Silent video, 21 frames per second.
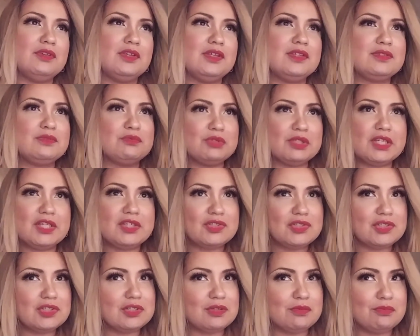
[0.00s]
his
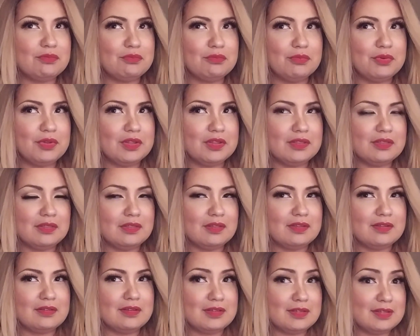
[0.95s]
relationship with
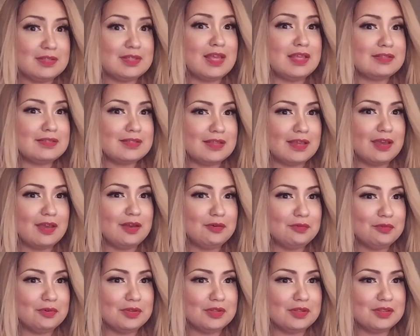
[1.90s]
sensei,
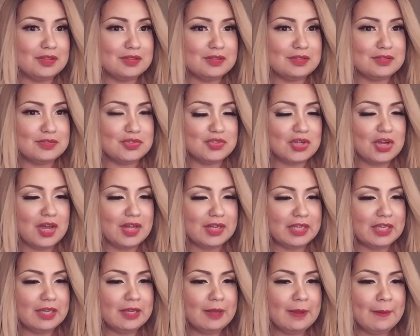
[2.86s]
with
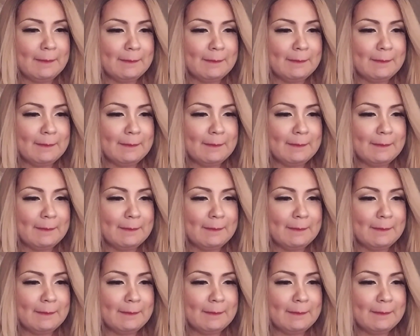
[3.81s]
Johnny.